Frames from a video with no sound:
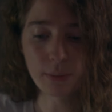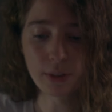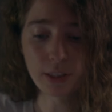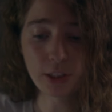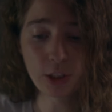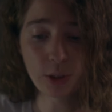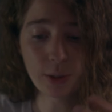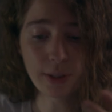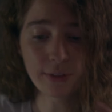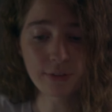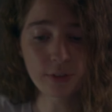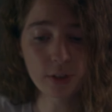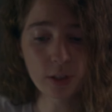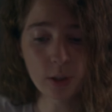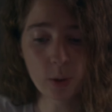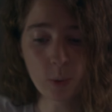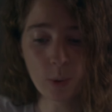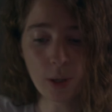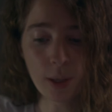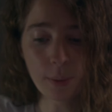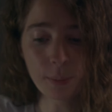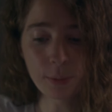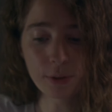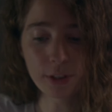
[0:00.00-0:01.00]
Did you have to
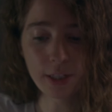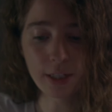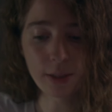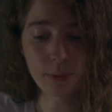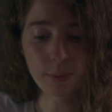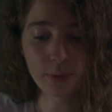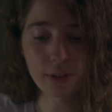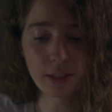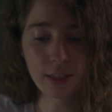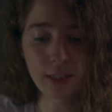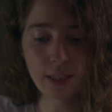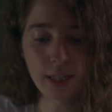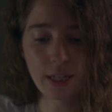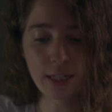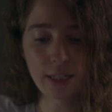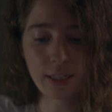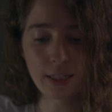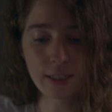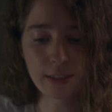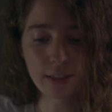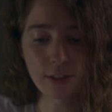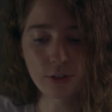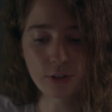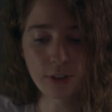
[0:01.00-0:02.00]
cooperate with the lady
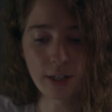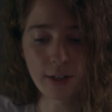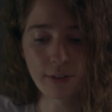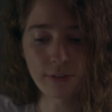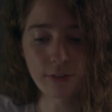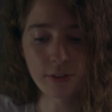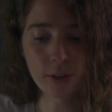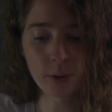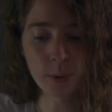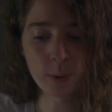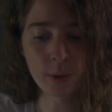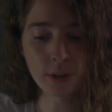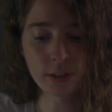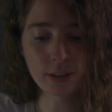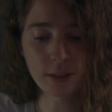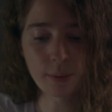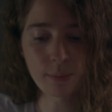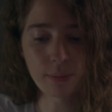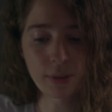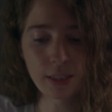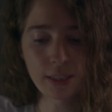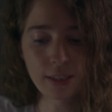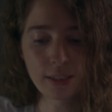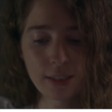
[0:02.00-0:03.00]
at the drive-thru or
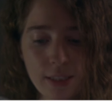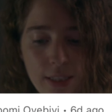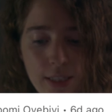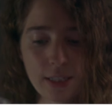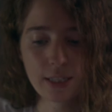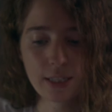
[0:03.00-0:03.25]
something?